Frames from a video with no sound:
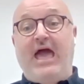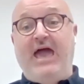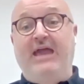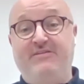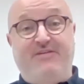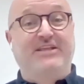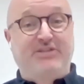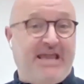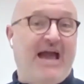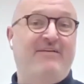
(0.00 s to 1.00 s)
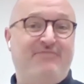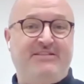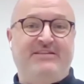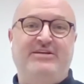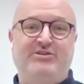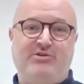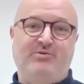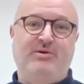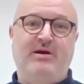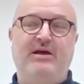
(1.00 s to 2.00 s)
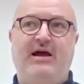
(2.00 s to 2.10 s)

ahead of actually having the issue.